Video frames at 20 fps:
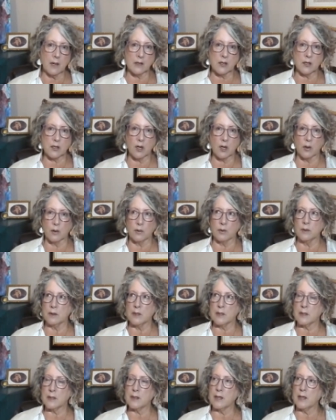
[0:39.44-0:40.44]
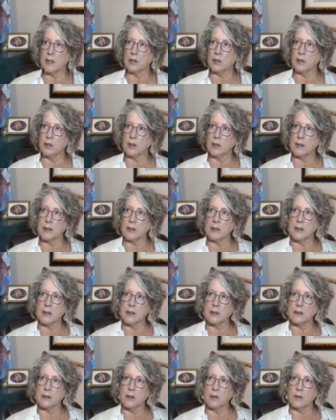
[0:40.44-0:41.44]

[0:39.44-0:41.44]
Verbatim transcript: So let's take a look at this.